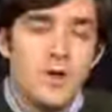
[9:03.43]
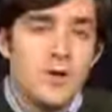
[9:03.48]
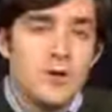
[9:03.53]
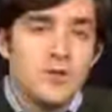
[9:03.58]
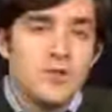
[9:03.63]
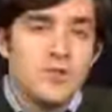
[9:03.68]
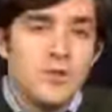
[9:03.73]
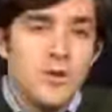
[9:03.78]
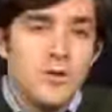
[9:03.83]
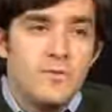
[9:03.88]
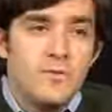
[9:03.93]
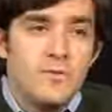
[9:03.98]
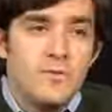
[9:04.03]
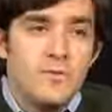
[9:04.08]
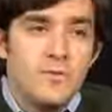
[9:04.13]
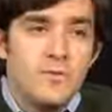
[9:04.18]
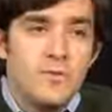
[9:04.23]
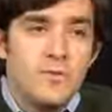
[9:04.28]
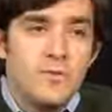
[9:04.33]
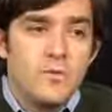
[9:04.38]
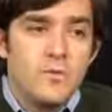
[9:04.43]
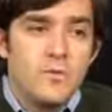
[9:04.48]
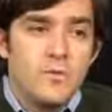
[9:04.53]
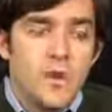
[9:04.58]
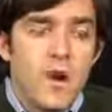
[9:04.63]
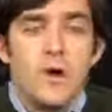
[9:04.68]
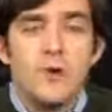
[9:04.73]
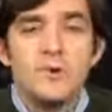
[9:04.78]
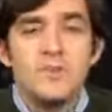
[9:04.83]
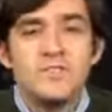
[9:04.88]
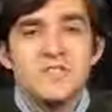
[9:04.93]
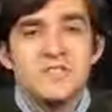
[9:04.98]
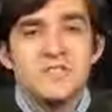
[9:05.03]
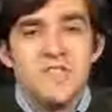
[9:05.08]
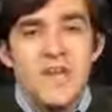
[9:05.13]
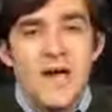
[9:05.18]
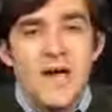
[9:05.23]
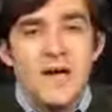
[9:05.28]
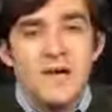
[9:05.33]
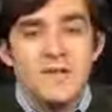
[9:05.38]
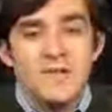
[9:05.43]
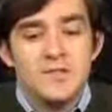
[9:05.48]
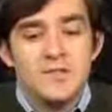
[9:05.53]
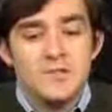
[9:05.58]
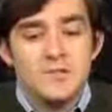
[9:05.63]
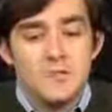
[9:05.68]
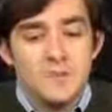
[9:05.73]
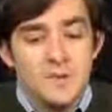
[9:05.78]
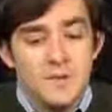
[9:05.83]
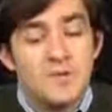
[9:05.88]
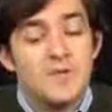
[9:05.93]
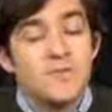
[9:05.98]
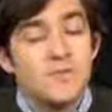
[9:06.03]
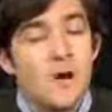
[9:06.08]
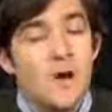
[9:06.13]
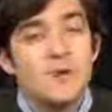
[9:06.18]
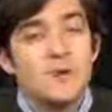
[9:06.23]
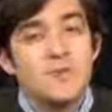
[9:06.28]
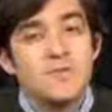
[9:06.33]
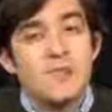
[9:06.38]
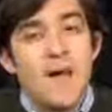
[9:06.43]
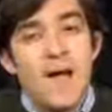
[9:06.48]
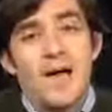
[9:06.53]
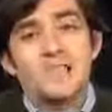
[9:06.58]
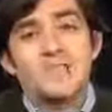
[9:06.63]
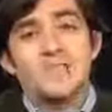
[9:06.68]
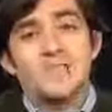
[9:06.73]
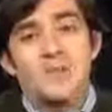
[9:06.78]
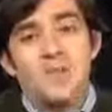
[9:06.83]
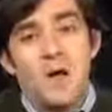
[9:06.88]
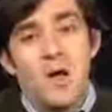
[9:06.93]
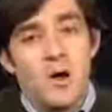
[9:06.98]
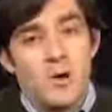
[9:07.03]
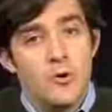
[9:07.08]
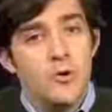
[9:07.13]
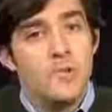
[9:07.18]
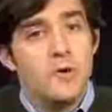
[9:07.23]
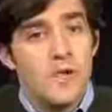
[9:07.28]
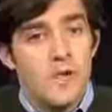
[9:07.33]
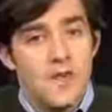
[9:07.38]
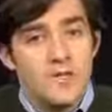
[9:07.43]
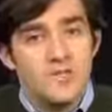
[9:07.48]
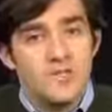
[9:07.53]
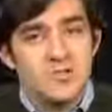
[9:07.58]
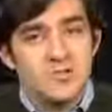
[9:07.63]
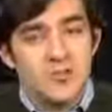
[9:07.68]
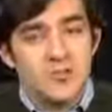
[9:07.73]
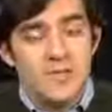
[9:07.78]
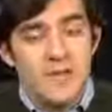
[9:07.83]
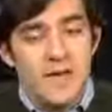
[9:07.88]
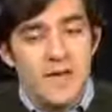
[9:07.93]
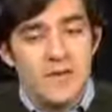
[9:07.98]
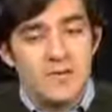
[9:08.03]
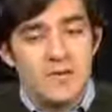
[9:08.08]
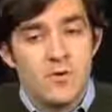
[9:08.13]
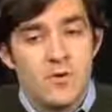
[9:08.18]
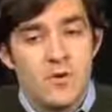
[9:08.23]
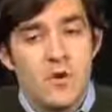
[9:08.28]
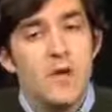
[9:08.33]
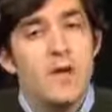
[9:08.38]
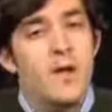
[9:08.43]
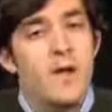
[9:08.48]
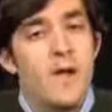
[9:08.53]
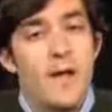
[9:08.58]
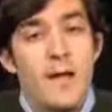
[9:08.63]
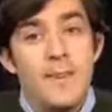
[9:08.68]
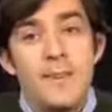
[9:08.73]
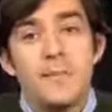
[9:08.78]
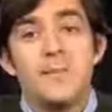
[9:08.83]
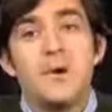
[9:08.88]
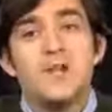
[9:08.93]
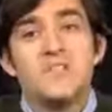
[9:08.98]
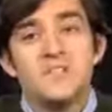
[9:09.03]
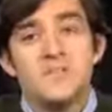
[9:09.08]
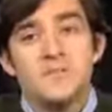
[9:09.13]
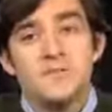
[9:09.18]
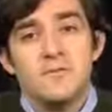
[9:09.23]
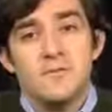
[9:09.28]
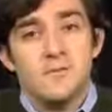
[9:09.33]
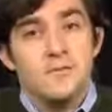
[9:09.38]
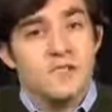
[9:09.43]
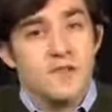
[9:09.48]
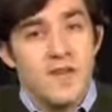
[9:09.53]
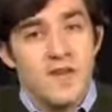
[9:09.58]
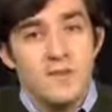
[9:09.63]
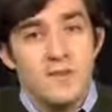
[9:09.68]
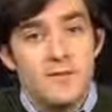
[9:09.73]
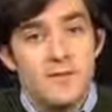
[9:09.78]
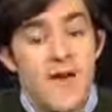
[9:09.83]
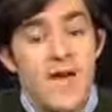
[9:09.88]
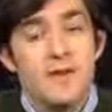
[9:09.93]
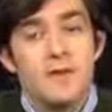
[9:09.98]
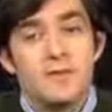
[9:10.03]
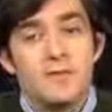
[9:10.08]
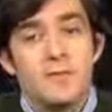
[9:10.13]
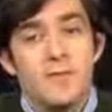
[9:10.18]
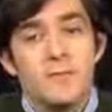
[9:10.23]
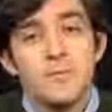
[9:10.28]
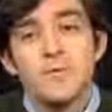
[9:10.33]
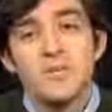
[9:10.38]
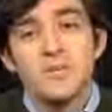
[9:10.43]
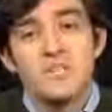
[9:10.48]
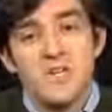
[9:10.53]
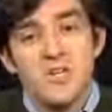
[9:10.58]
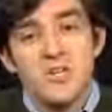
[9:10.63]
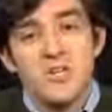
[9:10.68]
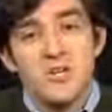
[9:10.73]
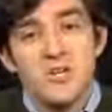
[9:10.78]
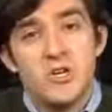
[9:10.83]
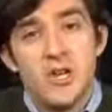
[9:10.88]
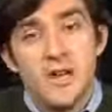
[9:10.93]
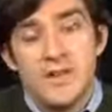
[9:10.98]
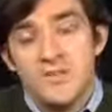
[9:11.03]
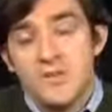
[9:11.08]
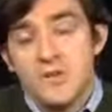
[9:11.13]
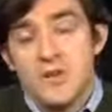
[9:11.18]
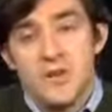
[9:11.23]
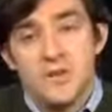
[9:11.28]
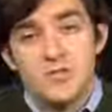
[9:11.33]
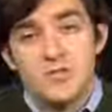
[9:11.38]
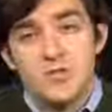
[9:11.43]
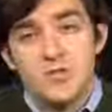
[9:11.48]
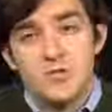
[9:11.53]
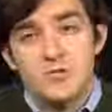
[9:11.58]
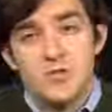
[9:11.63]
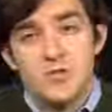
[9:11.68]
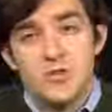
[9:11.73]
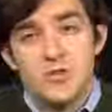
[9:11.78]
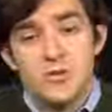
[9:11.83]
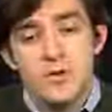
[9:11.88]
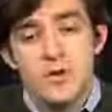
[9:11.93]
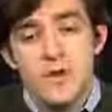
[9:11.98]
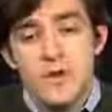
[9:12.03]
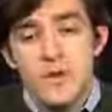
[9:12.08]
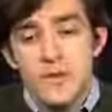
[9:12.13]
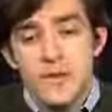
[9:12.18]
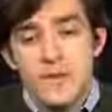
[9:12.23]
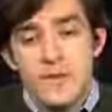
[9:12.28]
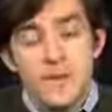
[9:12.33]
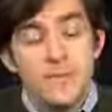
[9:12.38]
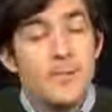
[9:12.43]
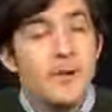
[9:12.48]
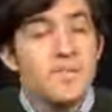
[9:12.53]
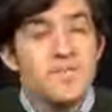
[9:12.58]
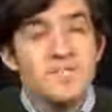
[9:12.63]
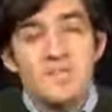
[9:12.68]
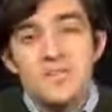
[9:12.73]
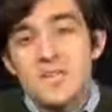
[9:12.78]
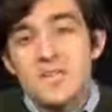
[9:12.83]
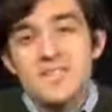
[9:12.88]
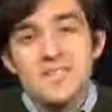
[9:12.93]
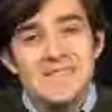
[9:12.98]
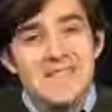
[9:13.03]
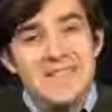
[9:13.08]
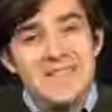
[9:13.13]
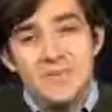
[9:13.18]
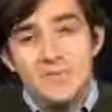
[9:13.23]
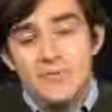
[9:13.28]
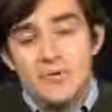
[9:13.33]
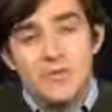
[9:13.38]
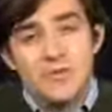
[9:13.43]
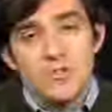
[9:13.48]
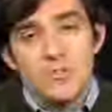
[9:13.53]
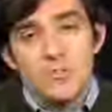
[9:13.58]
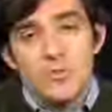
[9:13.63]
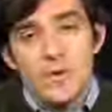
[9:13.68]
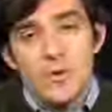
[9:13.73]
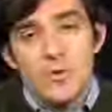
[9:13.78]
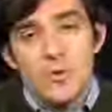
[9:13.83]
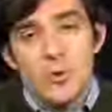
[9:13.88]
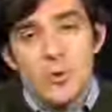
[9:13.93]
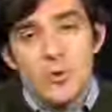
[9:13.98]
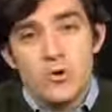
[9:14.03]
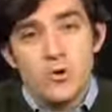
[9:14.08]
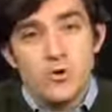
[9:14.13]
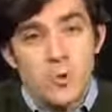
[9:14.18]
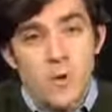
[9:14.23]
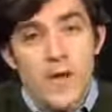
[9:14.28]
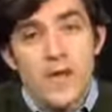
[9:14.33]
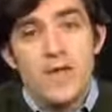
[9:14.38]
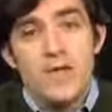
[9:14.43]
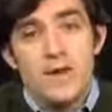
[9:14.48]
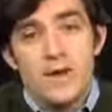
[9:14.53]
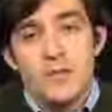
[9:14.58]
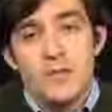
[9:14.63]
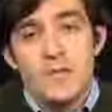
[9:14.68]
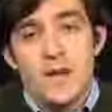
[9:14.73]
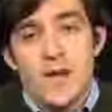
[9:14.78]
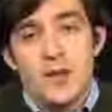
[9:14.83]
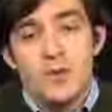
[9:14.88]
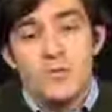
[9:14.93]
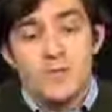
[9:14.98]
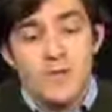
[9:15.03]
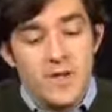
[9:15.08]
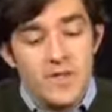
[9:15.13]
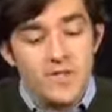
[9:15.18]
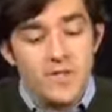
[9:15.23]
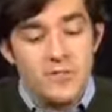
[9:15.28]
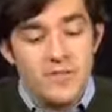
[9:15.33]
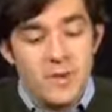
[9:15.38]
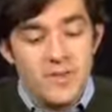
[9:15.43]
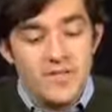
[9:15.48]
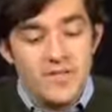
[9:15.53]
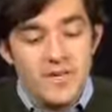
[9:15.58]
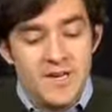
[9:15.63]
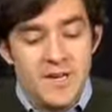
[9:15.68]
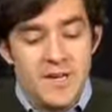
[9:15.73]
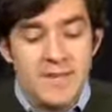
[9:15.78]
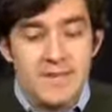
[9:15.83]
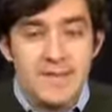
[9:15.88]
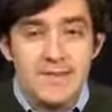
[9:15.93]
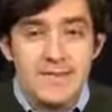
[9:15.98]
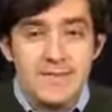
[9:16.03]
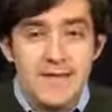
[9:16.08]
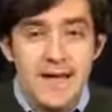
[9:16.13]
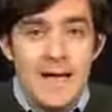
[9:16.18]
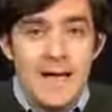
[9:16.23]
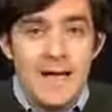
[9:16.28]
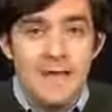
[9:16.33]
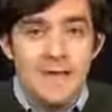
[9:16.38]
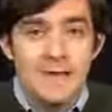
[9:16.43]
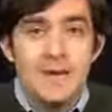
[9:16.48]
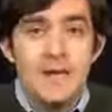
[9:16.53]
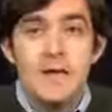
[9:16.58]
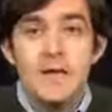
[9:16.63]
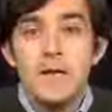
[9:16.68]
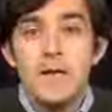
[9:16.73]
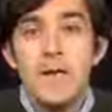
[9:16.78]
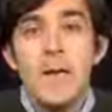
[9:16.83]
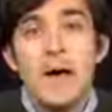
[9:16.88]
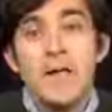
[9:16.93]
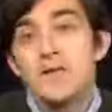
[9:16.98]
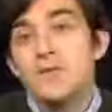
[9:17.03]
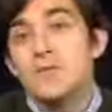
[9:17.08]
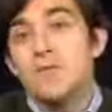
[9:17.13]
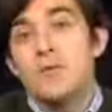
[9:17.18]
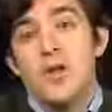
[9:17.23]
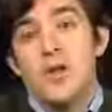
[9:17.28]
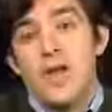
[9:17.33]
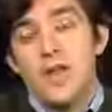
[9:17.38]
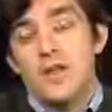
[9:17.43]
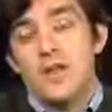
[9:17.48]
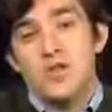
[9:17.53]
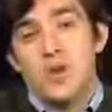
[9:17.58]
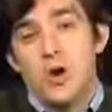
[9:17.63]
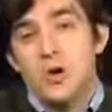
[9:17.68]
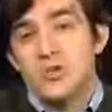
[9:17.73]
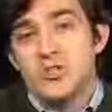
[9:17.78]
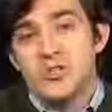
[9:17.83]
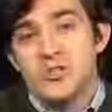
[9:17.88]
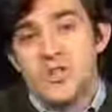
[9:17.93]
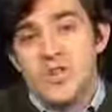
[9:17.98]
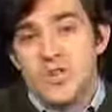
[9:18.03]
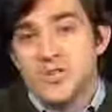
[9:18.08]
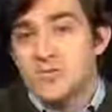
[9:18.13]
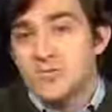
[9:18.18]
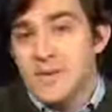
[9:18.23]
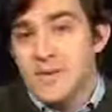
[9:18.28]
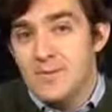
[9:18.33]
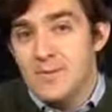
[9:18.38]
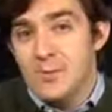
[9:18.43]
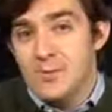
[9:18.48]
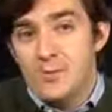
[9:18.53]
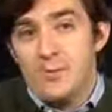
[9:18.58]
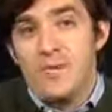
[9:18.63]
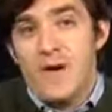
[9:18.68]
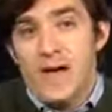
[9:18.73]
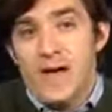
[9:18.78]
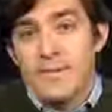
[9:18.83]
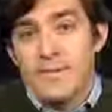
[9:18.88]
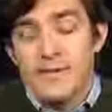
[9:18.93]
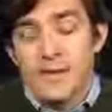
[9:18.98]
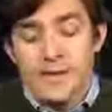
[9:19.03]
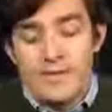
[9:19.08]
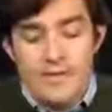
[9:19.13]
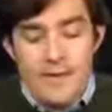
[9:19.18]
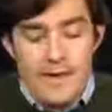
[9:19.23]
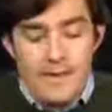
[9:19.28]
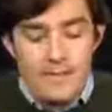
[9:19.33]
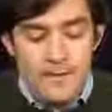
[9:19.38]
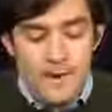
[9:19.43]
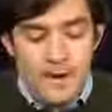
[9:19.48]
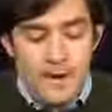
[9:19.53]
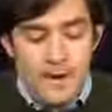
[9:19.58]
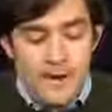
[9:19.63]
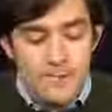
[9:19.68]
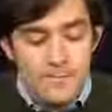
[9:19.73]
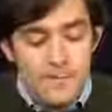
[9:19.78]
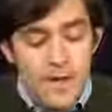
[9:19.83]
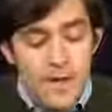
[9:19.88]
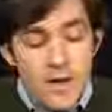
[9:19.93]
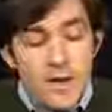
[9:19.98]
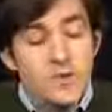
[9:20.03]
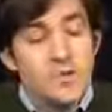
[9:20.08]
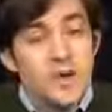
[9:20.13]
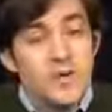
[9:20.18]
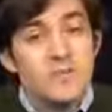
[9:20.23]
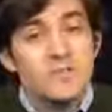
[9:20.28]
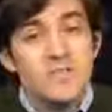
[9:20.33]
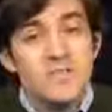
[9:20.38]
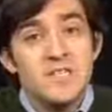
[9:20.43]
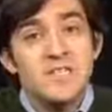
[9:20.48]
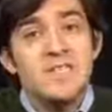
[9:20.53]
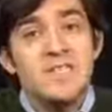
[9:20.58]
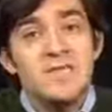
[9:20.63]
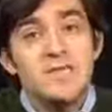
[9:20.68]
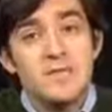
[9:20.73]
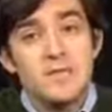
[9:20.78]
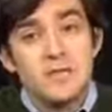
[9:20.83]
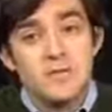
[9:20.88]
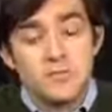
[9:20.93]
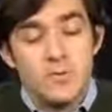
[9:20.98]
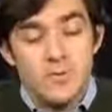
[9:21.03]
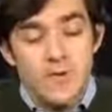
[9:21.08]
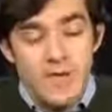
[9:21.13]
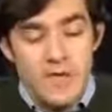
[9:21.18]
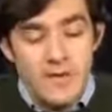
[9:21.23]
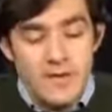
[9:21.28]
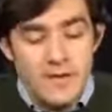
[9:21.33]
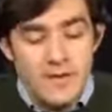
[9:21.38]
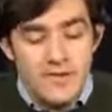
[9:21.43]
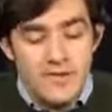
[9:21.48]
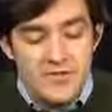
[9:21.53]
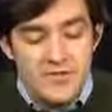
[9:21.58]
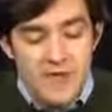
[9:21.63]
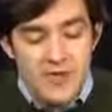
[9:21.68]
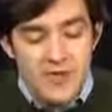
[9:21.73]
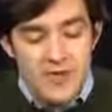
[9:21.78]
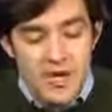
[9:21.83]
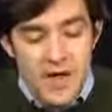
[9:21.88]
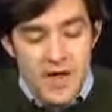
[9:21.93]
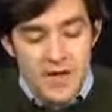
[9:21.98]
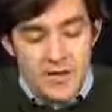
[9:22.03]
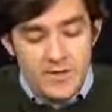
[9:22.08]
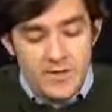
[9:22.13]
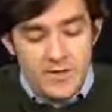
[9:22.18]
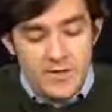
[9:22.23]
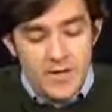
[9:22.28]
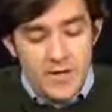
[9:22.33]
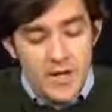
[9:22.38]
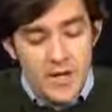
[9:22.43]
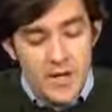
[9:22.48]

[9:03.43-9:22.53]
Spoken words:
So if Congress passes a law criminalizing certain behavior, and the president views that criminalization as unconstitutional, the president doesn't need for the Supreme Court to weigh in on the matter because the president can decide not to bring any charges against people for violating that law. Jefferson did this with the Alien and Sedition Acts.